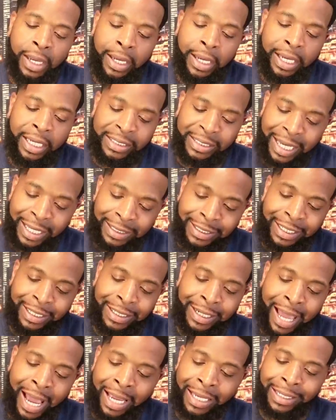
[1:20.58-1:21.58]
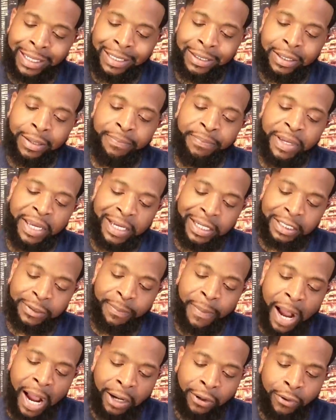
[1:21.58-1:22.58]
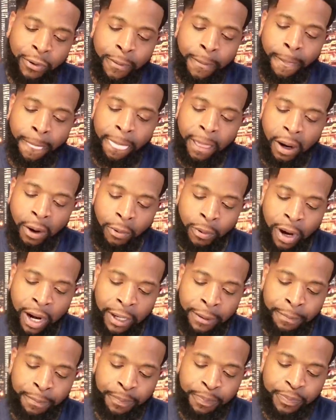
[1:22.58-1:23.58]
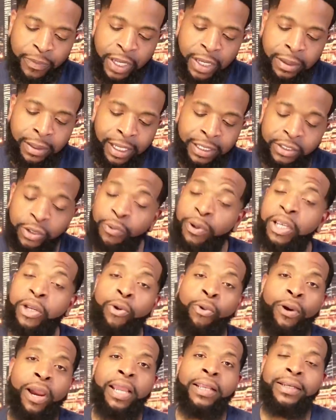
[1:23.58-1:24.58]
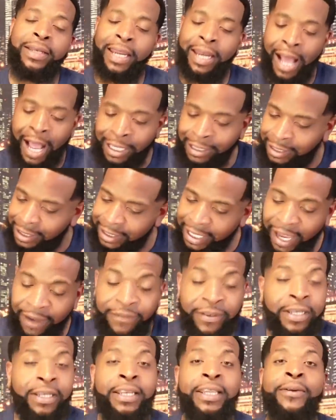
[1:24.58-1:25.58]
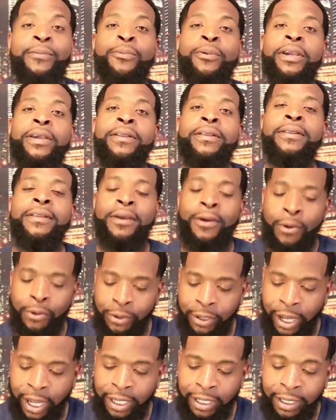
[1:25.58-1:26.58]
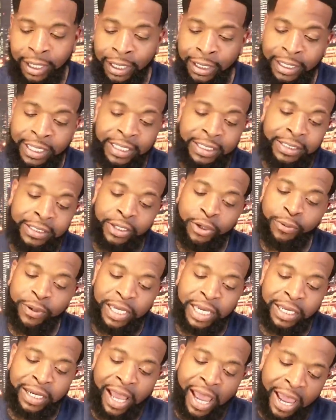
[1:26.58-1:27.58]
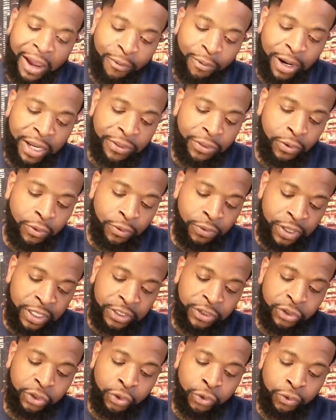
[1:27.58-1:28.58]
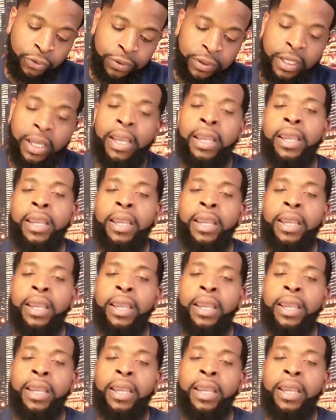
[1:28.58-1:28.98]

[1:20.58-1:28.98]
is I did not get the biggest bottle. All right, that's a regret that I just have to live with. Okay, at least till we get halfway through this juice,